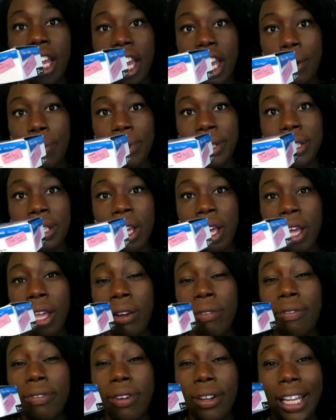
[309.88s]
on
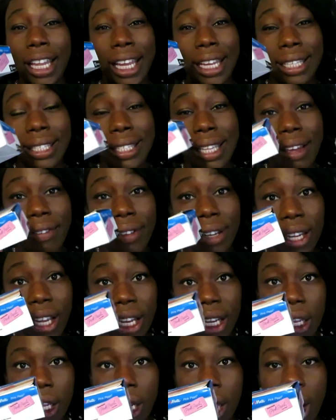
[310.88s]
Amazon for like
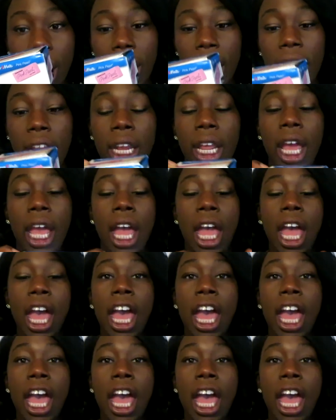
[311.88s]
$7.99.